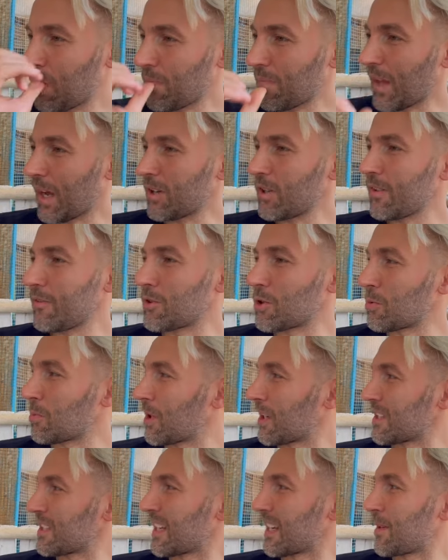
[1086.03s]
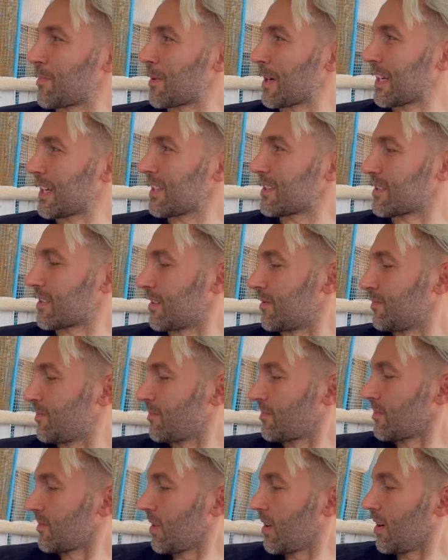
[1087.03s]
I don't even know what a stinky pig is.
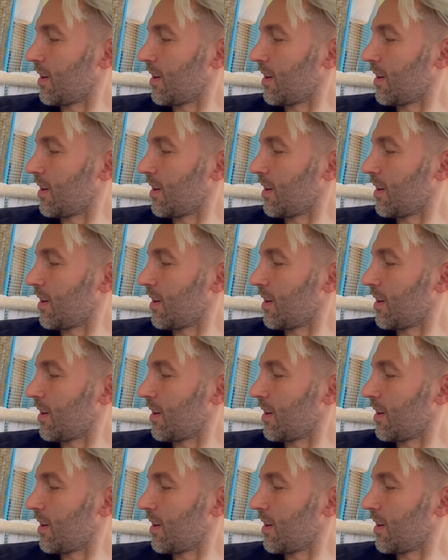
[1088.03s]
I